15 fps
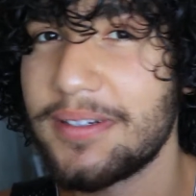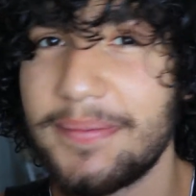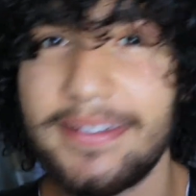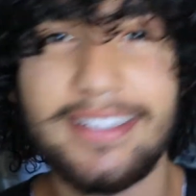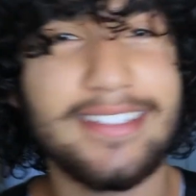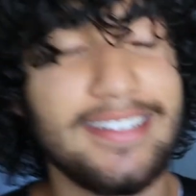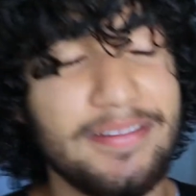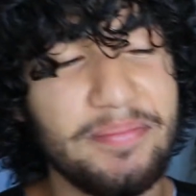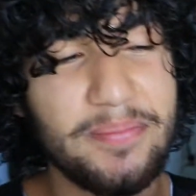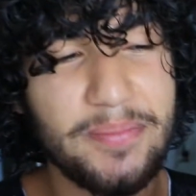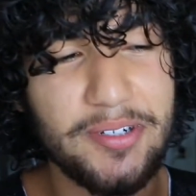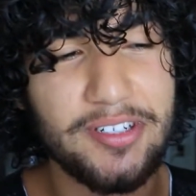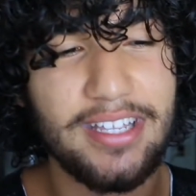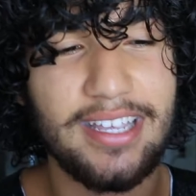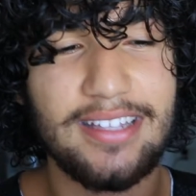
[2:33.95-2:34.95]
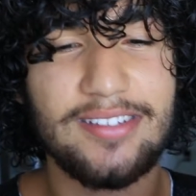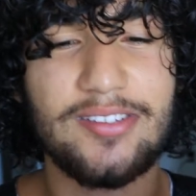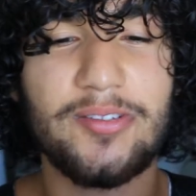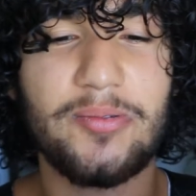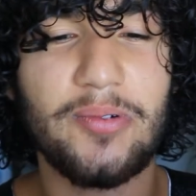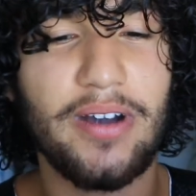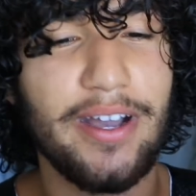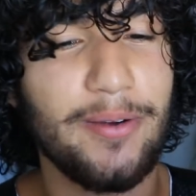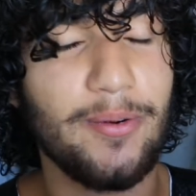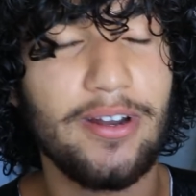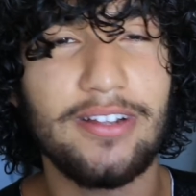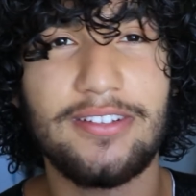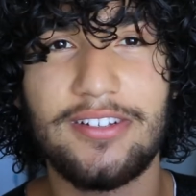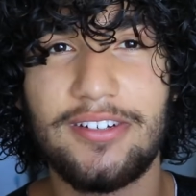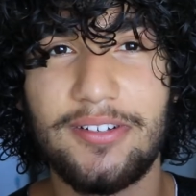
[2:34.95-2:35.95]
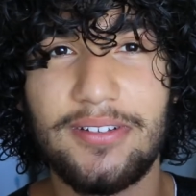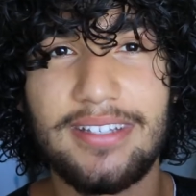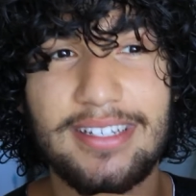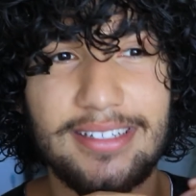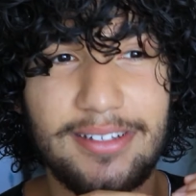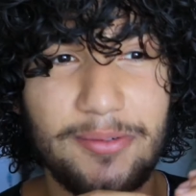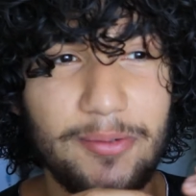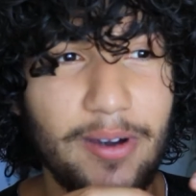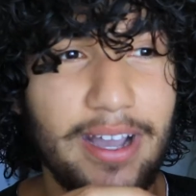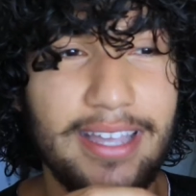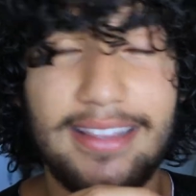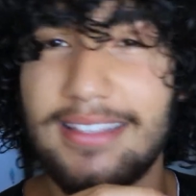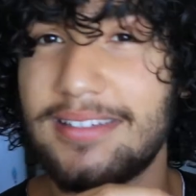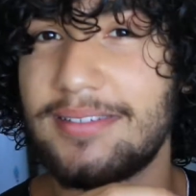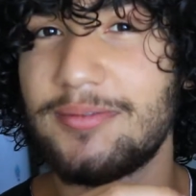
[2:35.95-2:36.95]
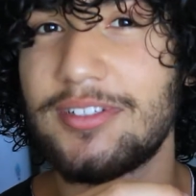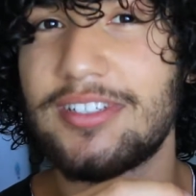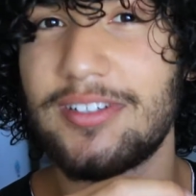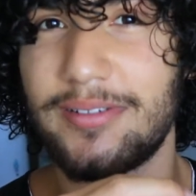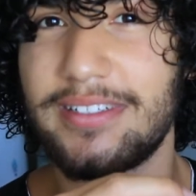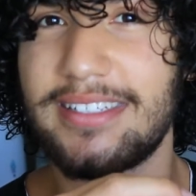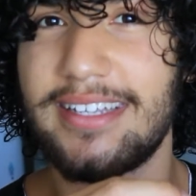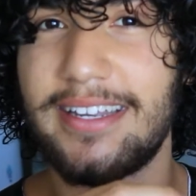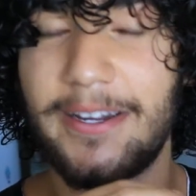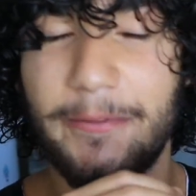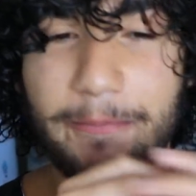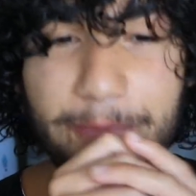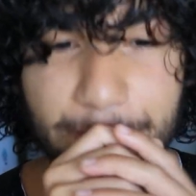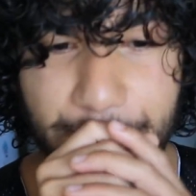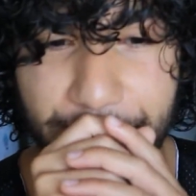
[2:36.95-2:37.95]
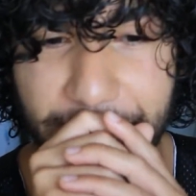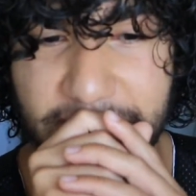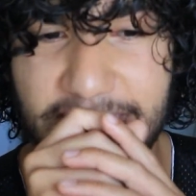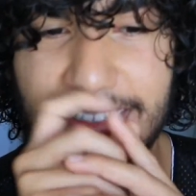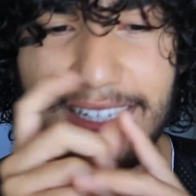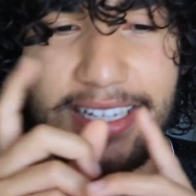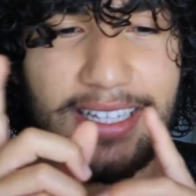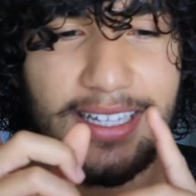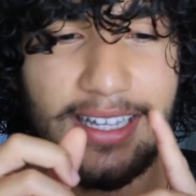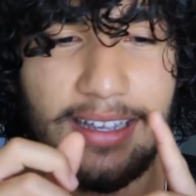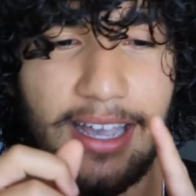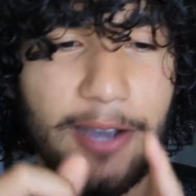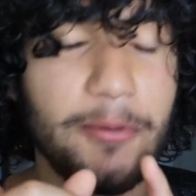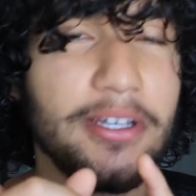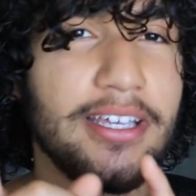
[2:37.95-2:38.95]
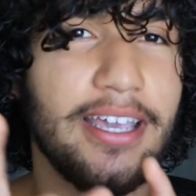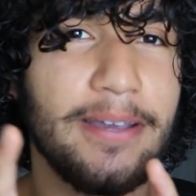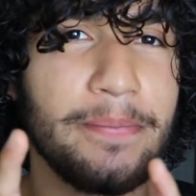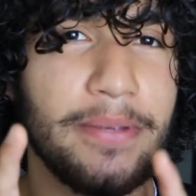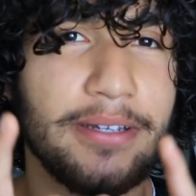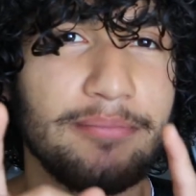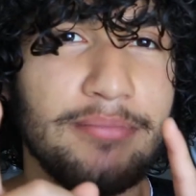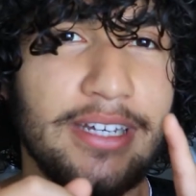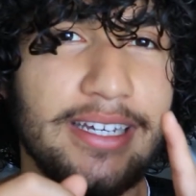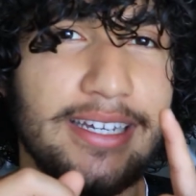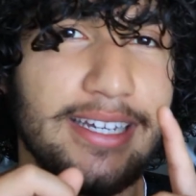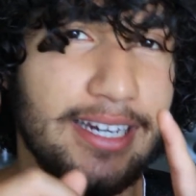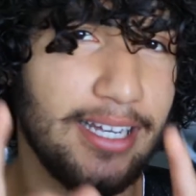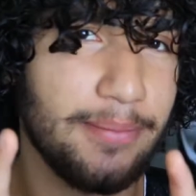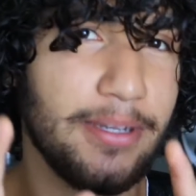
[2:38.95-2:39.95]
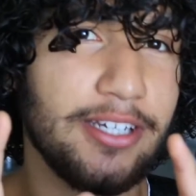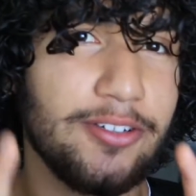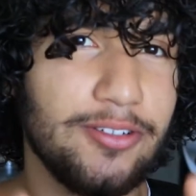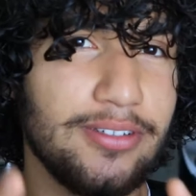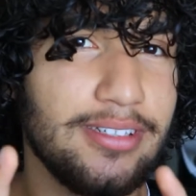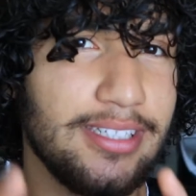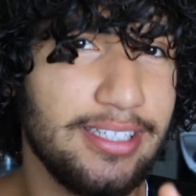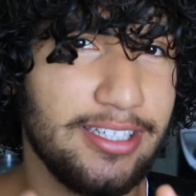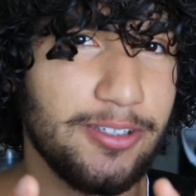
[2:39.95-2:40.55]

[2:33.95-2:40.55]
because it pertains to why I wanted to do this and why this was so exciting. I went camping and I had my Kundalini